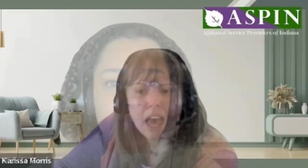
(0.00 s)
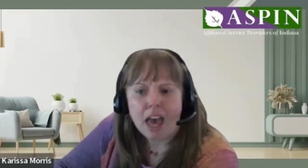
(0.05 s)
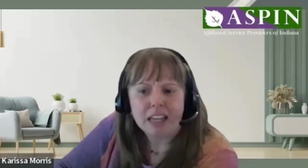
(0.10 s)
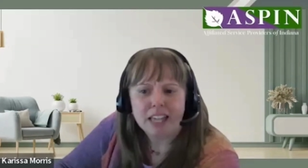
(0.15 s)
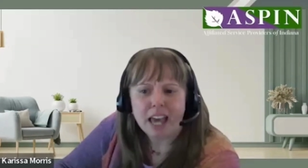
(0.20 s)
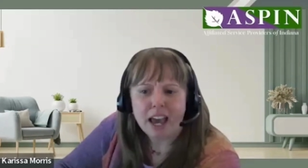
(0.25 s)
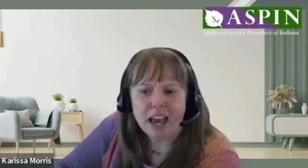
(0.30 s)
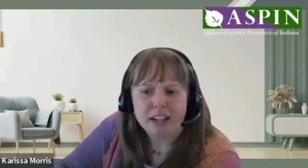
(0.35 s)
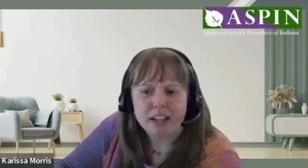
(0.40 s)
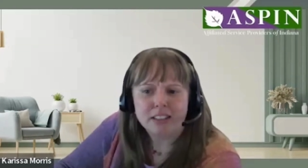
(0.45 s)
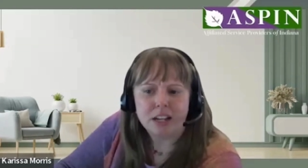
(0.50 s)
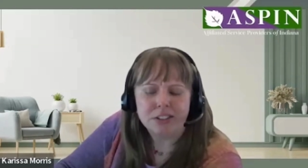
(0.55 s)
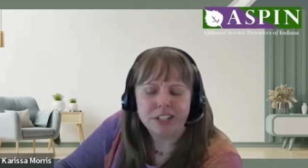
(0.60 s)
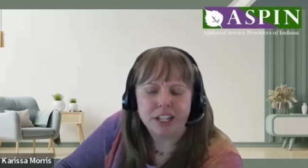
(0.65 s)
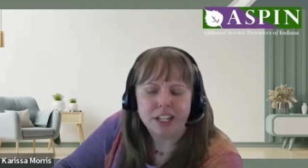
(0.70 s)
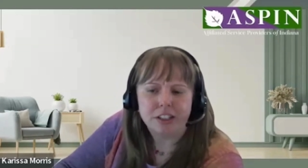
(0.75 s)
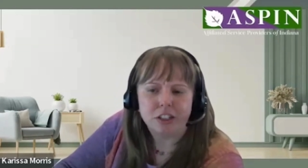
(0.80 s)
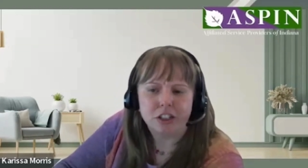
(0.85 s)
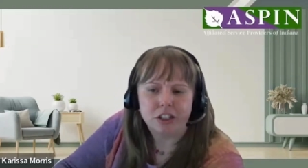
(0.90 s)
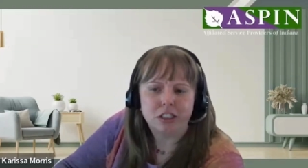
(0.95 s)
Yeah, it sounds
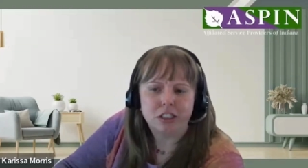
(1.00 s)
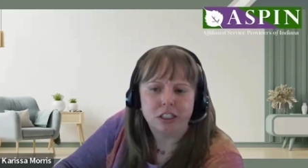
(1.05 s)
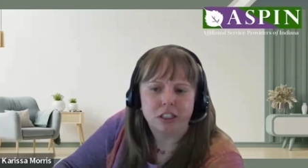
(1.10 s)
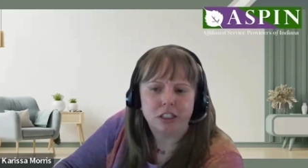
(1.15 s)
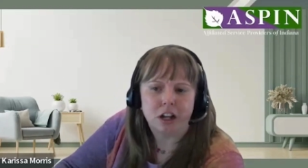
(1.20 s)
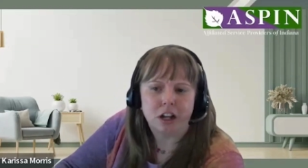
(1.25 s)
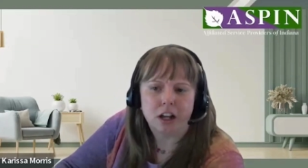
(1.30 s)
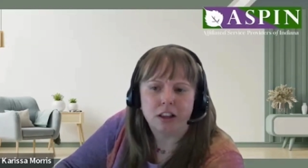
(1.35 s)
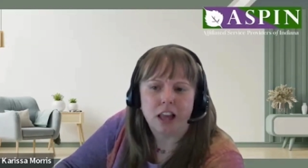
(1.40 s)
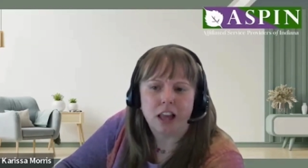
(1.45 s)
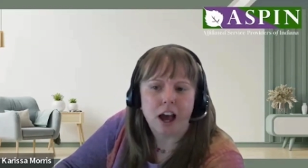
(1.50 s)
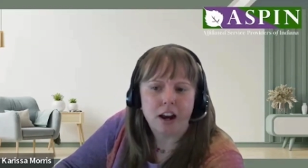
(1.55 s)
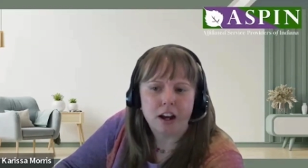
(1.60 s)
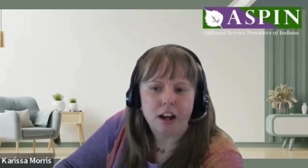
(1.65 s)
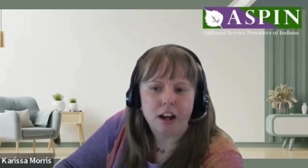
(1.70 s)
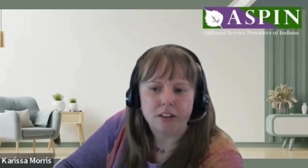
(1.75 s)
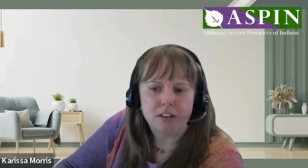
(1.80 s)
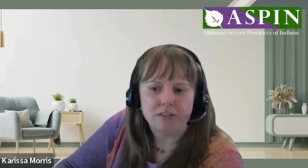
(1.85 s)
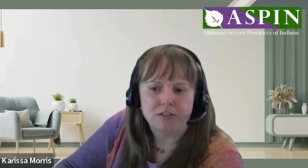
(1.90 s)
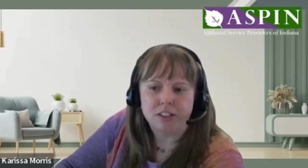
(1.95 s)
like there's a lot
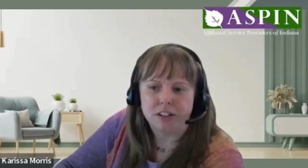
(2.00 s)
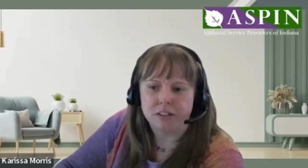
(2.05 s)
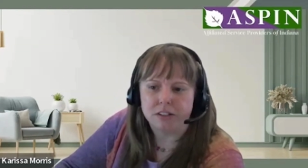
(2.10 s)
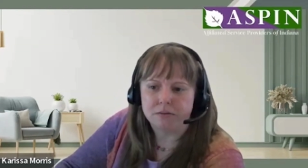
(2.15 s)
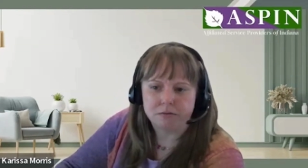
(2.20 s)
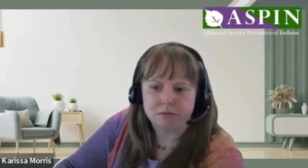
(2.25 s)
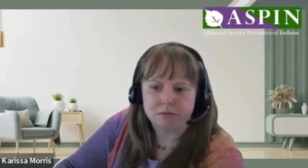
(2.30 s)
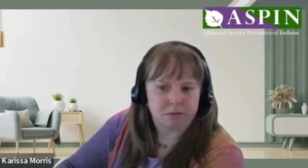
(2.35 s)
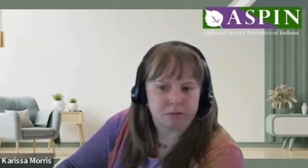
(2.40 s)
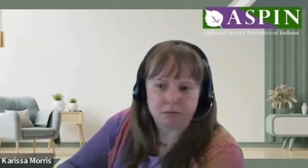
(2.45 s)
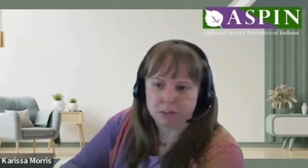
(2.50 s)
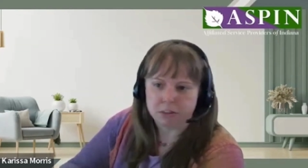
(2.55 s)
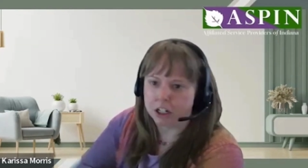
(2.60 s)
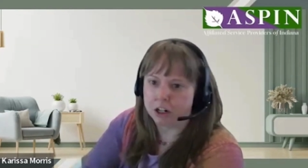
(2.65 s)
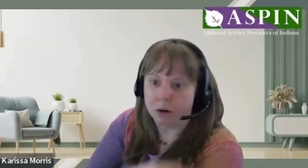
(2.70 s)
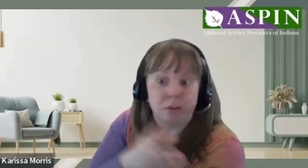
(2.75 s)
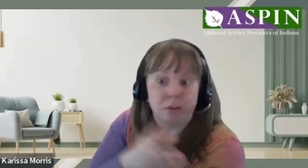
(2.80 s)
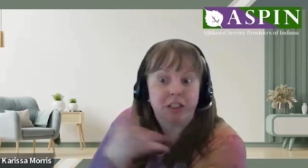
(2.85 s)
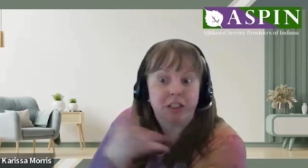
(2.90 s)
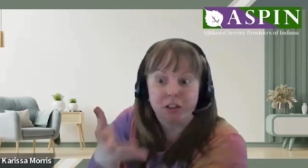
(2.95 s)
of,
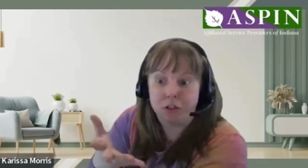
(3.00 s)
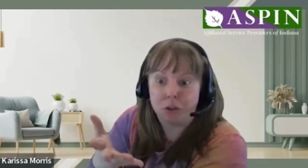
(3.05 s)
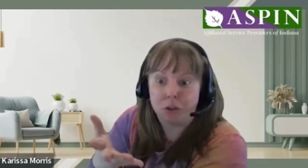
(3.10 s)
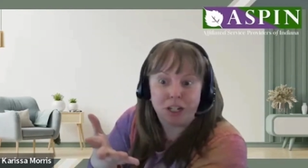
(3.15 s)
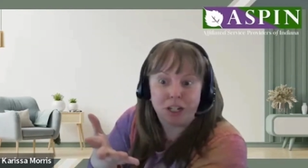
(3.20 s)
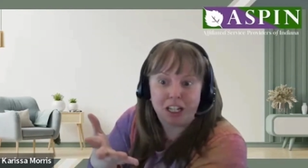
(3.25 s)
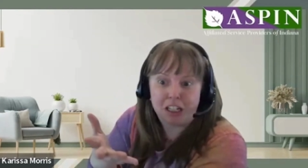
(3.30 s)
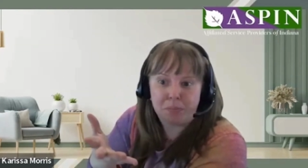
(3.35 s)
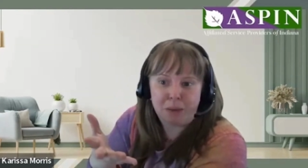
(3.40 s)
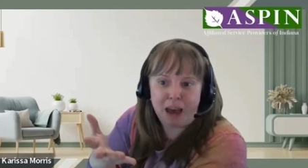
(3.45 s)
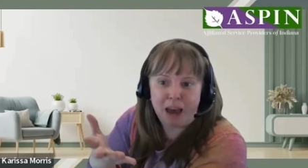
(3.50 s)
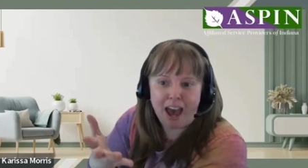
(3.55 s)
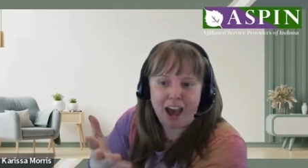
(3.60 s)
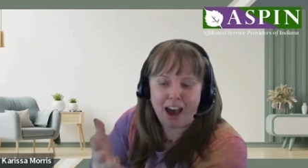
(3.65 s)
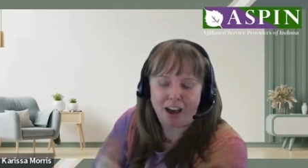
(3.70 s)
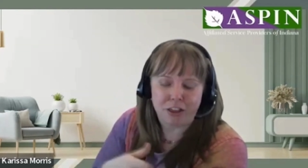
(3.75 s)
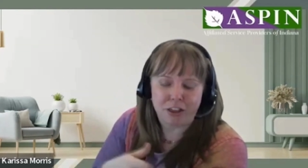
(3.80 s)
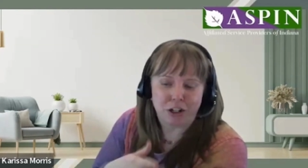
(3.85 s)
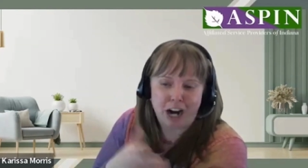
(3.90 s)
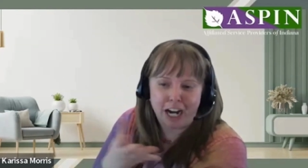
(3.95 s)
the unique
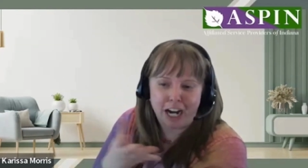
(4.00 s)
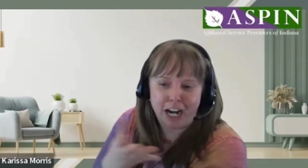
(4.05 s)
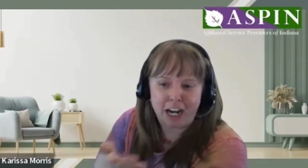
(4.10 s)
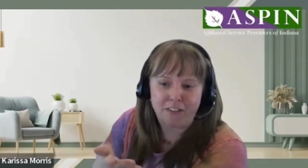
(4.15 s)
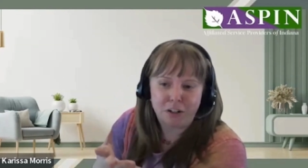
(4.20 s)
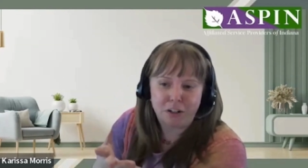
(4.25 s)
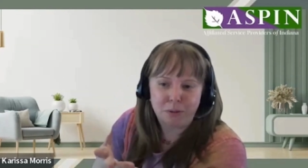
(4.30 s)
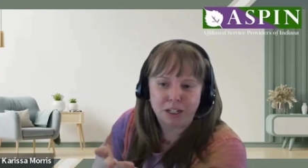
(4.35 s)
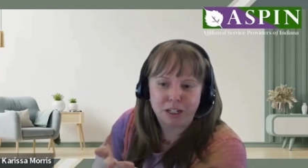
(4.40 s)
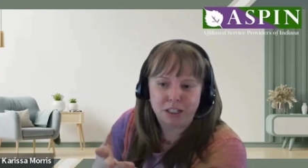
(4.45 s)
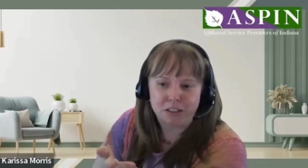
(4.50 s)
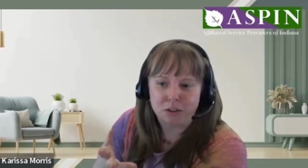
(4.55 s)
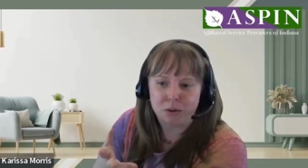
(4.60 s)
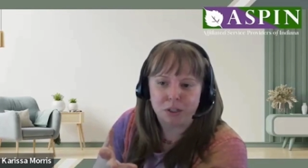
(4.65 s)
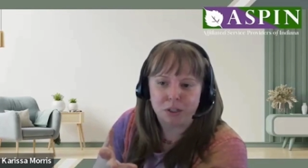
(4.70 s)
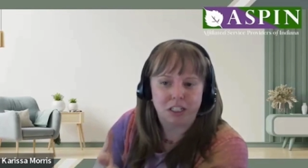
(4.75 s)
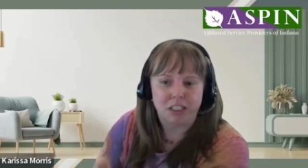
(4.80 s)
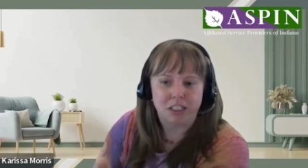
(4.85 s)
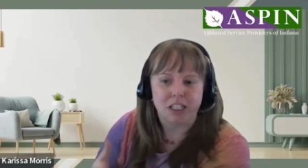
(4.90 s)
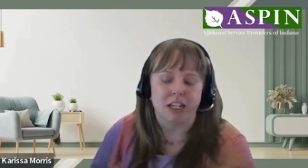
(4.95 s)
path, right? Everybody's
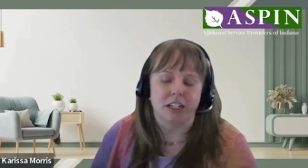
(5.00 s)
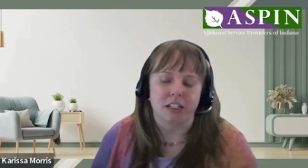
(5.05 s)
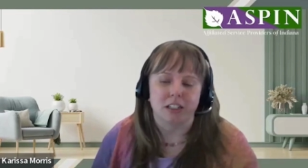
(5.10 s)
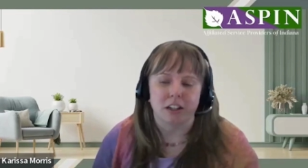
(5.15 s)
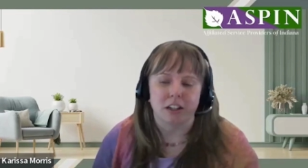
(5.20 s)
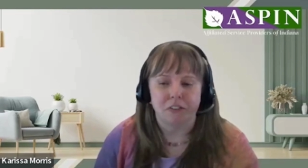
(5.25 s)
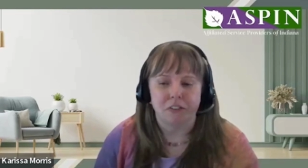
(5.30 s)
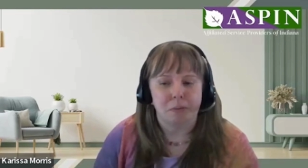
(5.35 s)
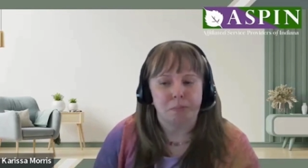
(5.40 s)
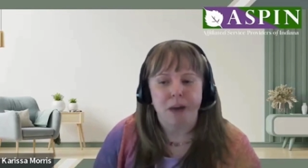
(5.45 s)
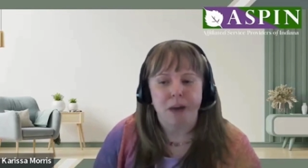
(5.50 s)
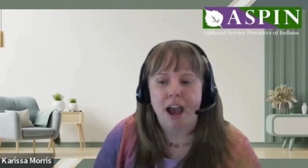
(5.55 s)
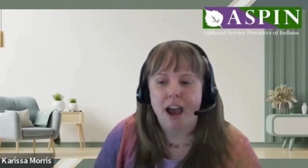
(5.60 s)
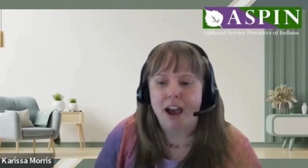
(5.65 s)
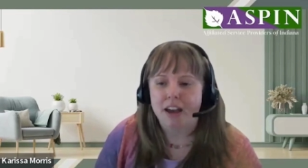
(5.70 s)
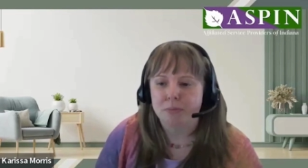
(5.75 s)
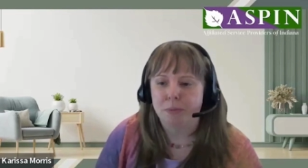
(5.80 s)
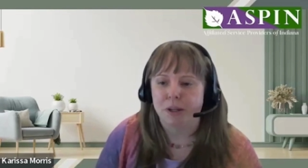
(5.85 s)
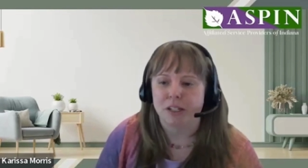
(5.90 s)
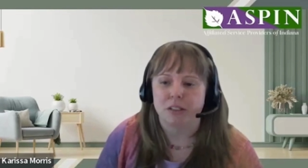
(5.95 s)
going to take a different
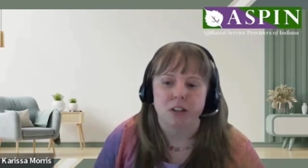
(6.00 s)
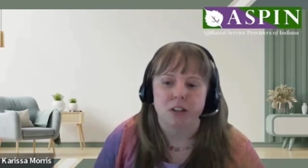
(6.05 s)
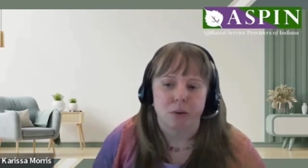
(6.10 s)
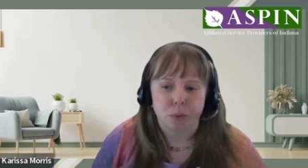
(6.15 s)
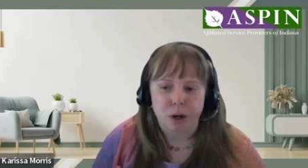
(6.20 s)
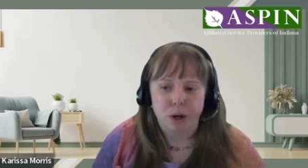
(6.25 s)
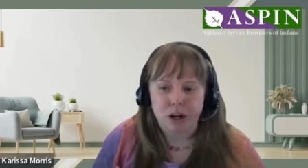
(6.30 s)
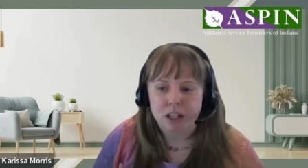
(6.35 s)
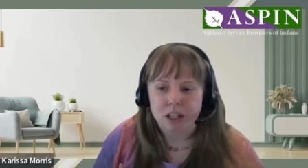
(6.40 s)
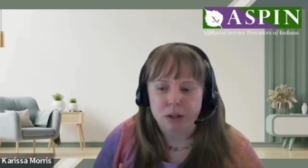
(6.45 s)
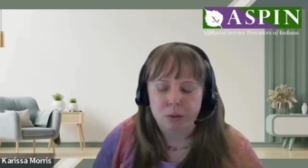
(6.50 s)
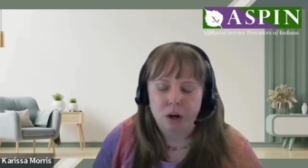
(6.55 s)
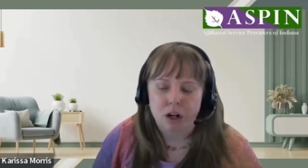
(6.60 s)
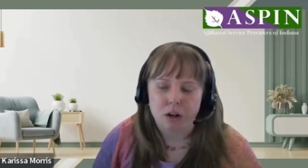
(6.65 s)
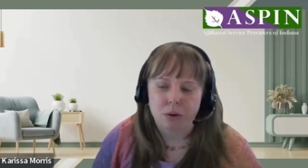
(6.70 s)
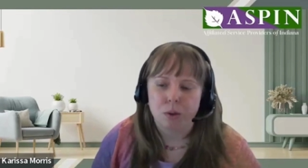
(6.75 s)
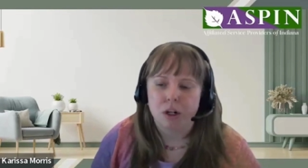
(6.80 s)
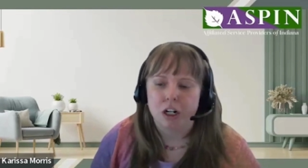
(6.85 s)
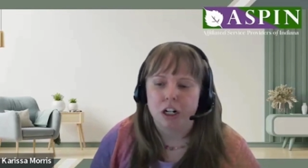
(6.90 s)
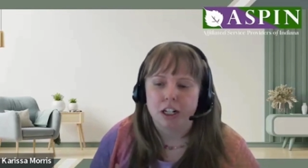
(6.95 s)
path based on where they want
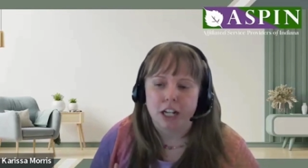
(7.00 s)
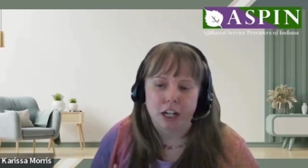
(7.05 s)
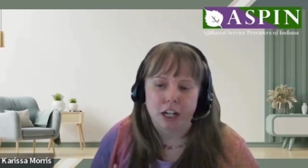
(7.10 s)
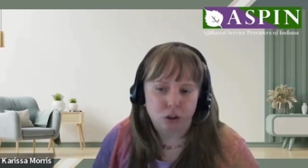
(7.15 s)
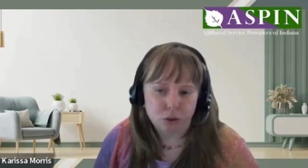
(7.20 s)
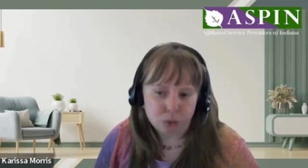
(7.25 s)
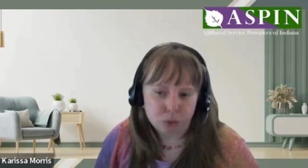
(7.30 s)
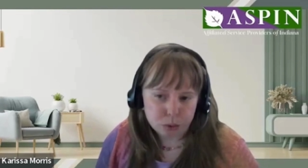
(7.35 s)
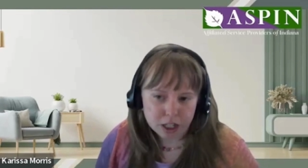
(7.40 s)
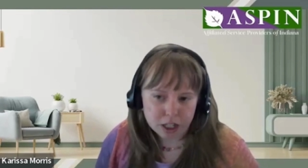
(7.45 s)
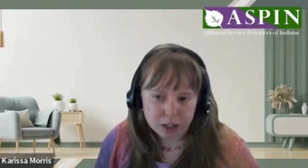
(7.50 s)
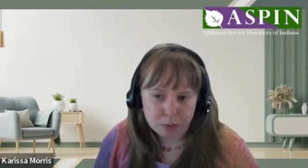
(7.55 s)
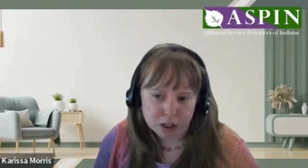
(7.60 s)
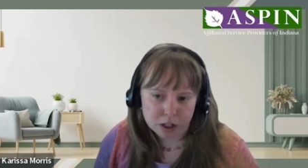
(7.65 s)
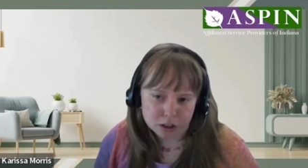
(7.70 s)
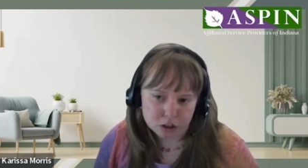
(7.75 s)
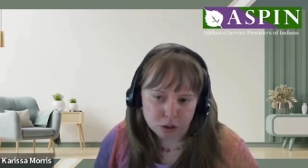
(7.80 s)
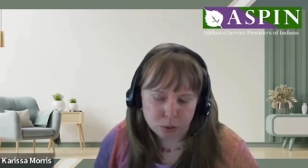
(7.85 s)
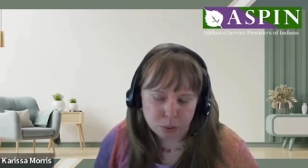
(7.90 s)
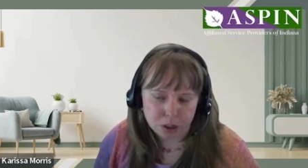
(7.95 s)
to work and who they
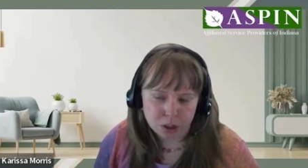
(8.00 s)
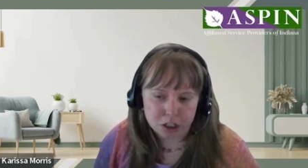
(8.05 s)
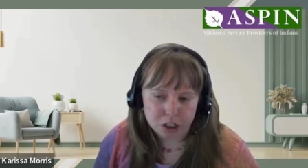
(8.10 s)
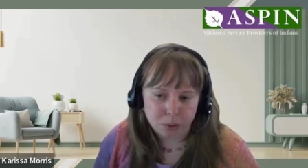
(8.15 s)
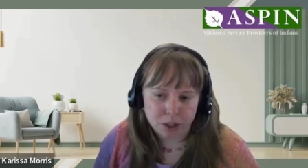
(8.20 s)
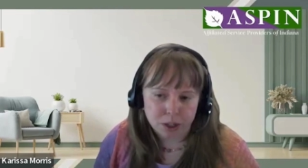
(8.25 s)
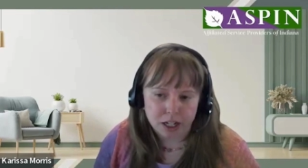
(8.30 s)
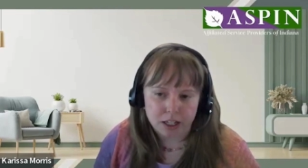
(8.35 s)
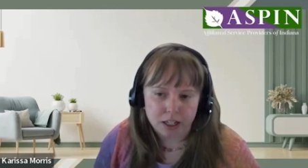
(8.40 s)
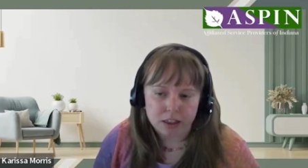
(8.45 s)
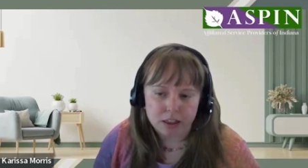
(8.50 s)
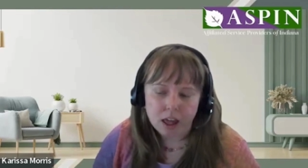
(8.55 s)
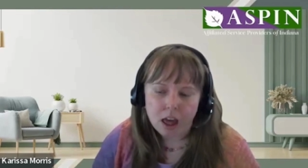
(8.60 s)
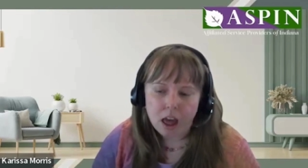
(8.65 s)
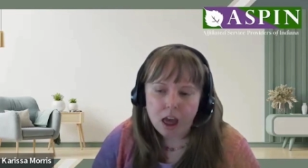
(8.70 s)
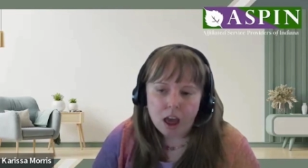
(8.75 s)
want to work with.